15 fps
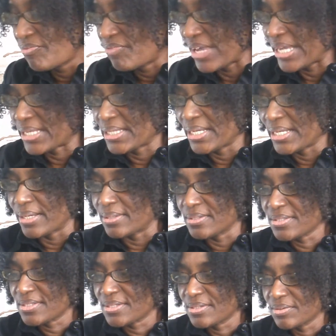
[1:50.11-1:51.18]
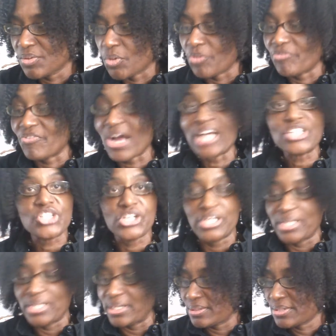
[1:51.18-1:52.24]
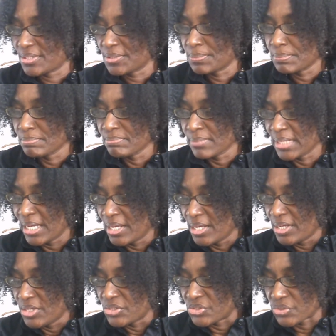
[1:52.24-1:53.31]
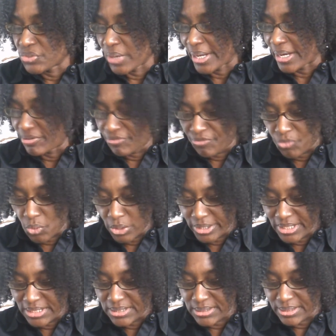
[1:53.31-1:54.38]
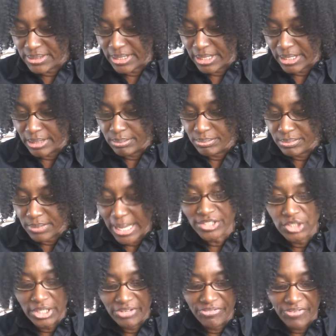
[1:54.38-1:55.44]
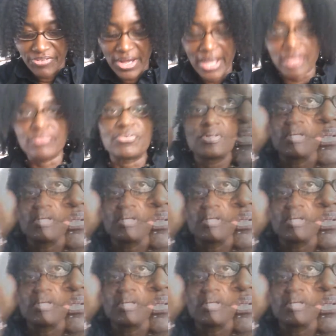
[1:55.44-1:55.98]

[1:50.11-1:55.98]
fake nails or fashion nails. So I got 4 this time, actually 5.